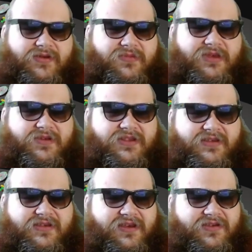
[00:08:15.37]
maybe
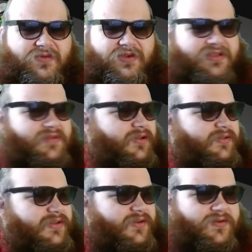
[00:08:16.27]
this test wasn't about
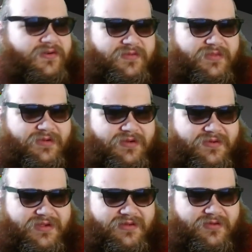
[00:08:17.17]
scores. Maybe it
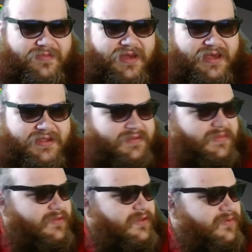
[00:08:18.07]
wasn't about passing.
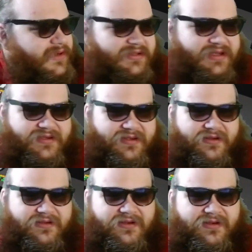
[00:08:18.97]
Maybe the real test
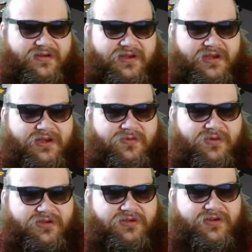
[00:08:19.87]
all along
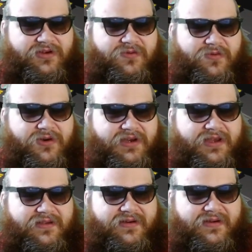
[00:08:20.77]
was learning to work
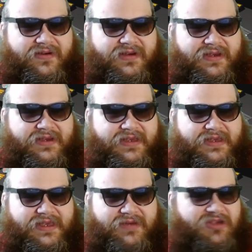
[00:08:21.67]
together.
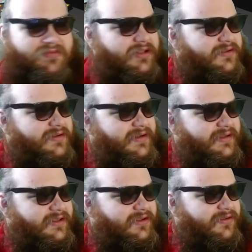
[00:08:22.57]
And maybe learning
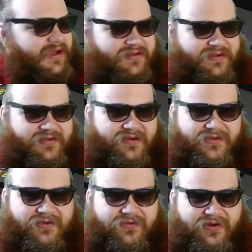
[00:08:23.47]
that the grass isn't
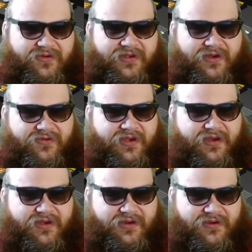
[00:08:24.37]
always greener on the other
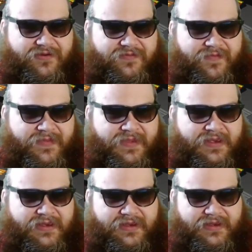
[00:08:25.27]
side, you know?
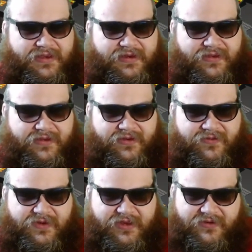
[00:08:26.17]
And I
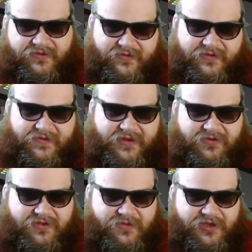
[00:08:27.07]
thought, wow, if that
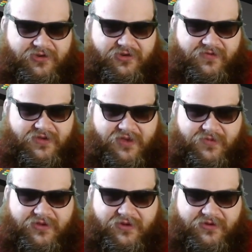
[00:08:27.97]
was the message of this
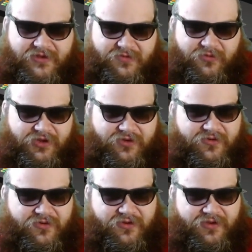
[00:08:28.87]
episode, this is pretty
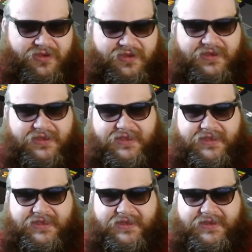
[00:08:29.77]
cool.
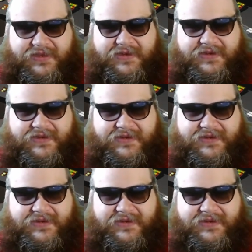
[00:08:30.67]
And